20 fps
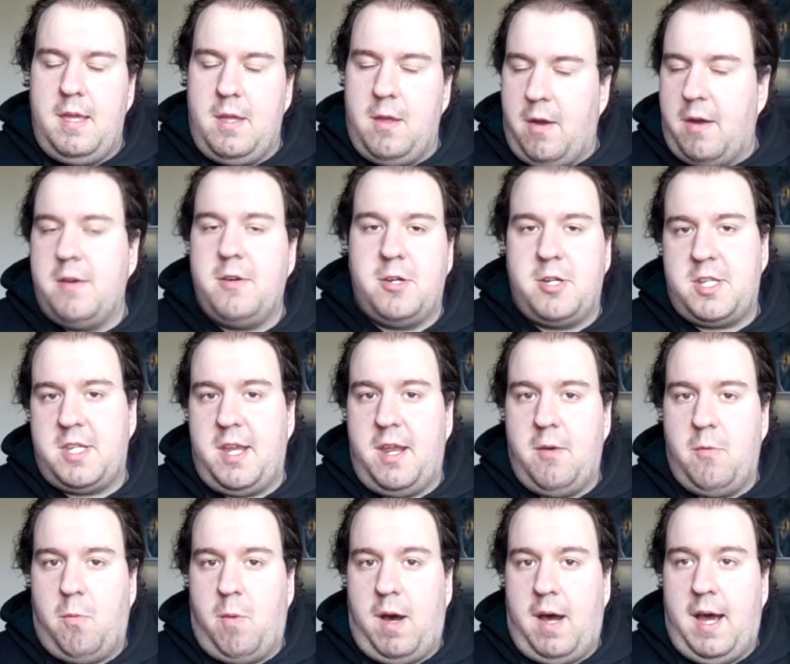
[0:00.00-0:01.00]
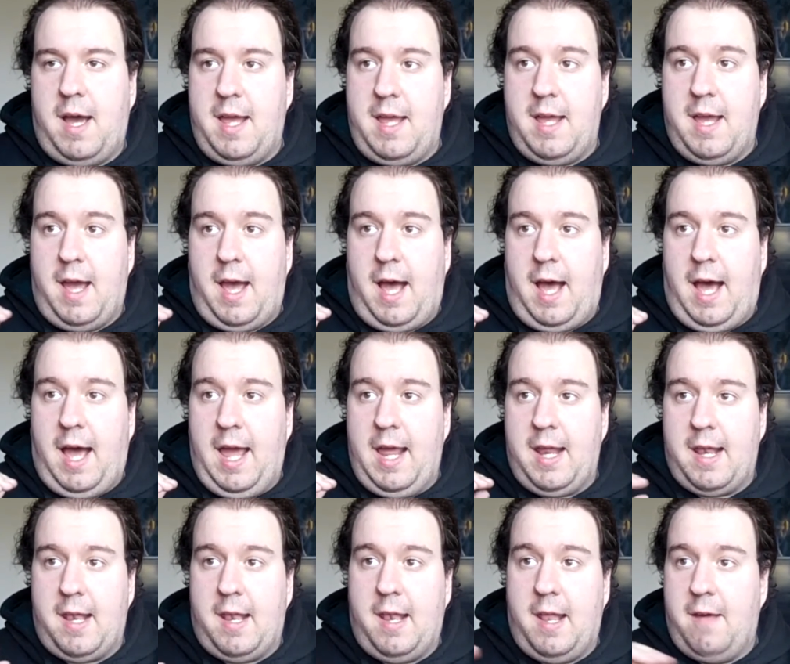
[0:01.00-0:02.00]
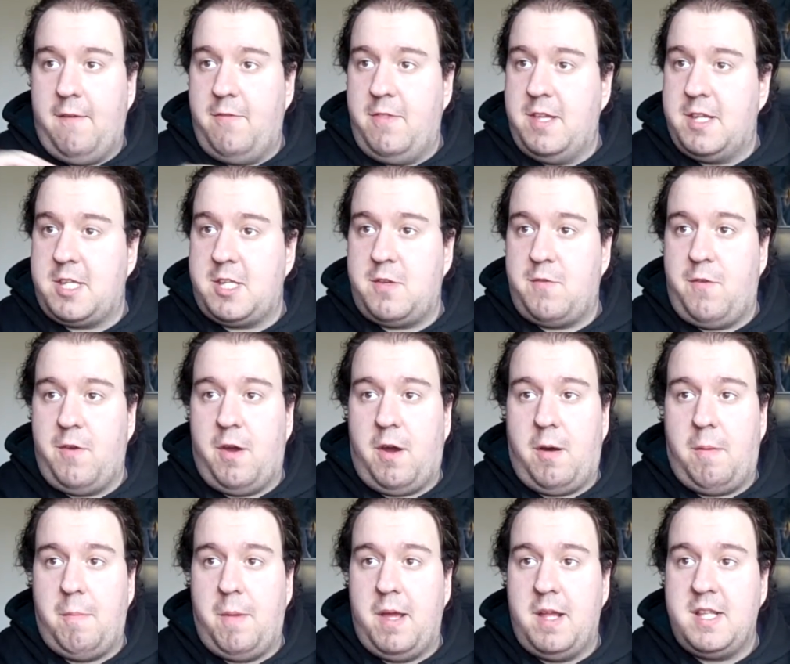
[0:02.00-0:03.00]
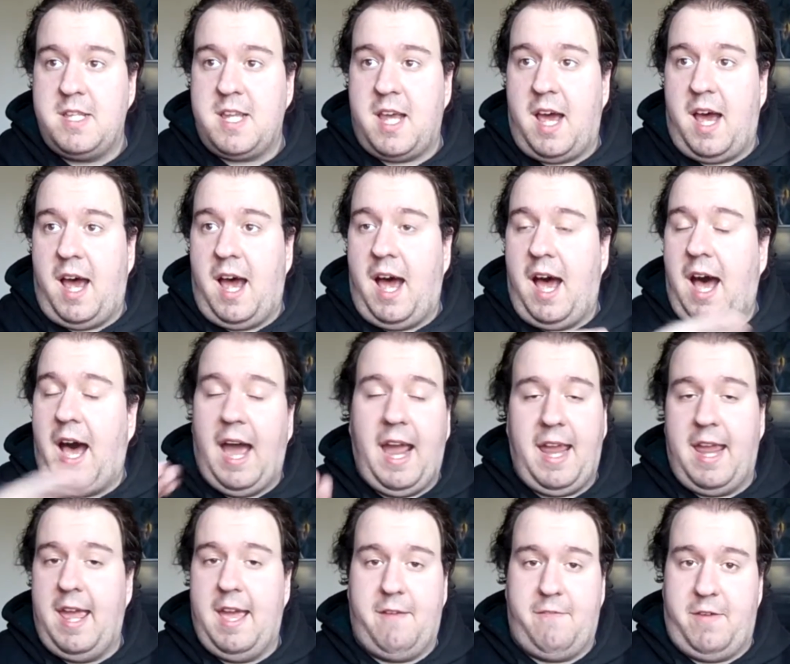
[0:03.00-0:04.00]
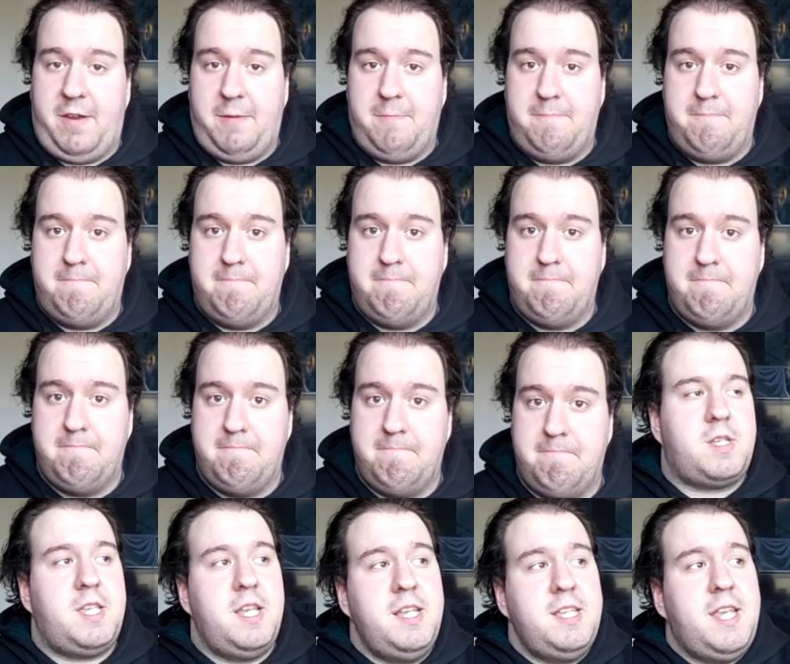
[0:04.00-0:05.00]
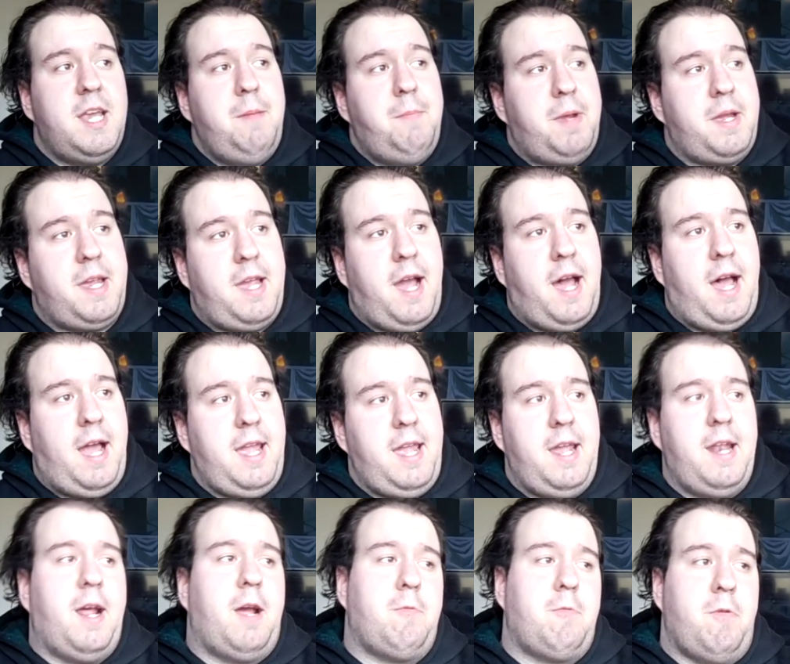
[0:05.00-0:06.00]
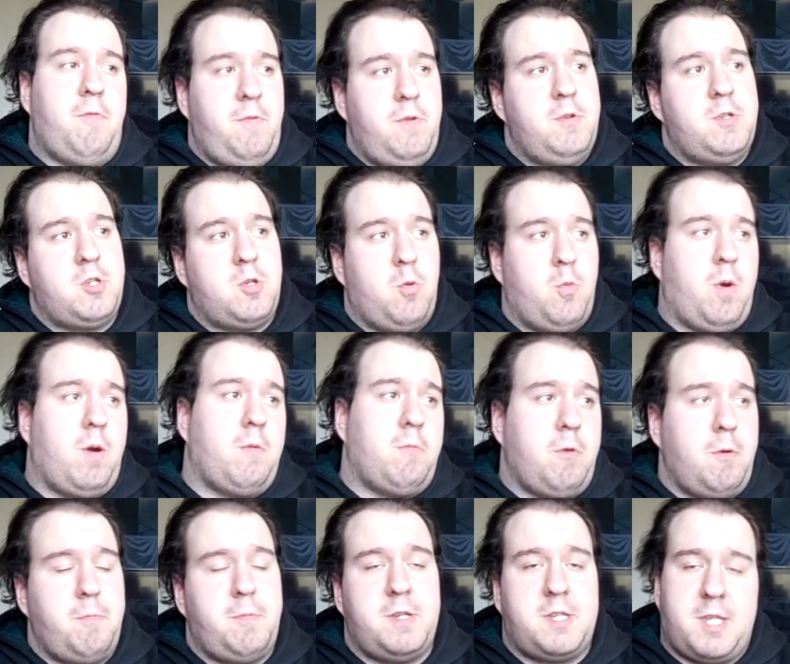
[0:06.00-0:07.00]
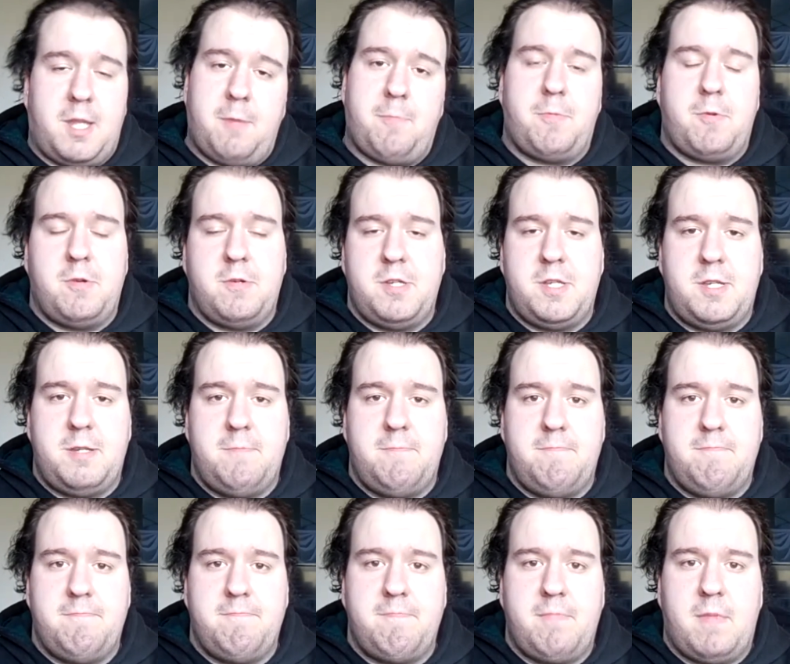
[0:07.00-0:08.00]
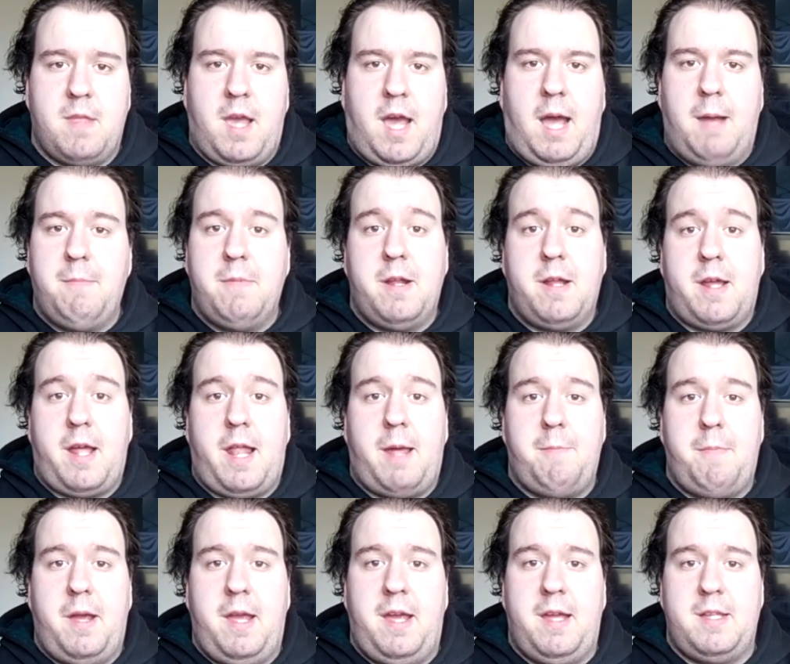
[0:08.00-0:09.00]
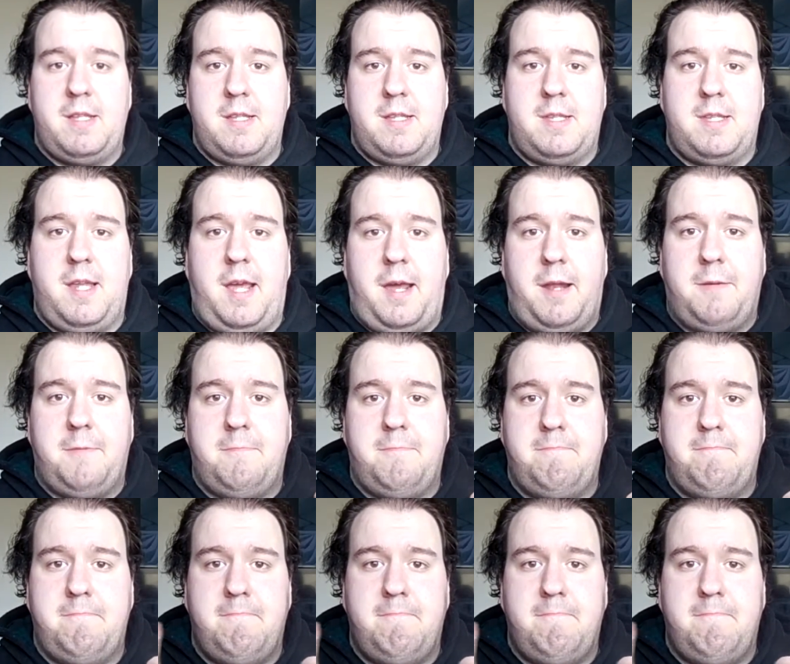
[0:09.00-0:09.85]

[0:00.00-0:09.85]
You understand why I love this film to high heaven. Well, since I'm a guy and I refuse to wear ruby slippers, I'm going to clap my hands instead.